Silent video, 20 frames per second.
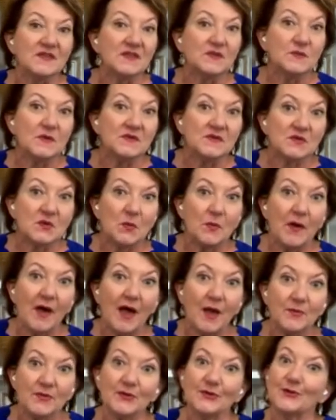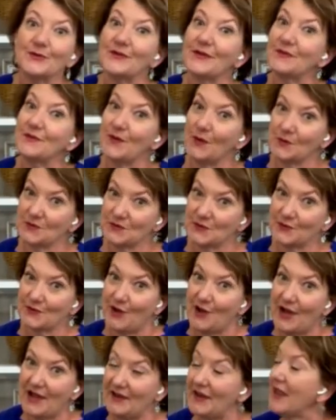this has been so popular that those
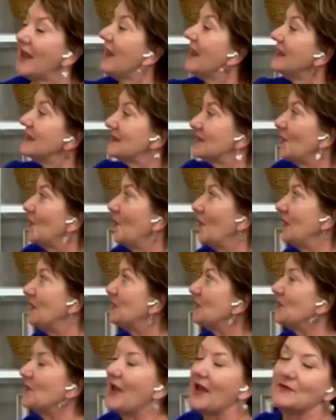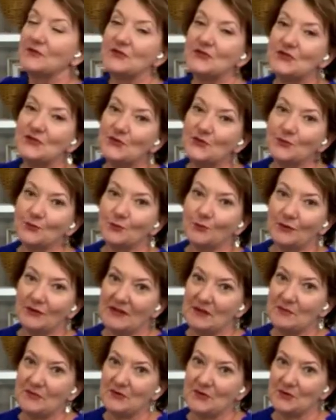are gone. So we do have two
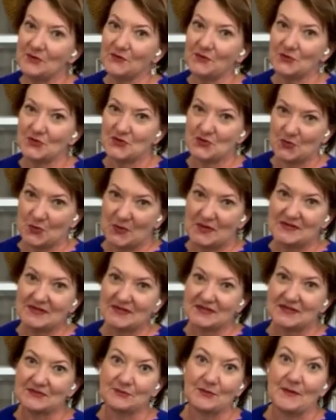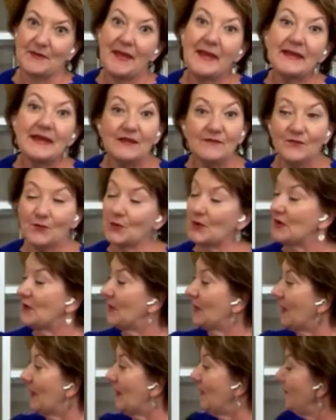really beautiful choices remaining for you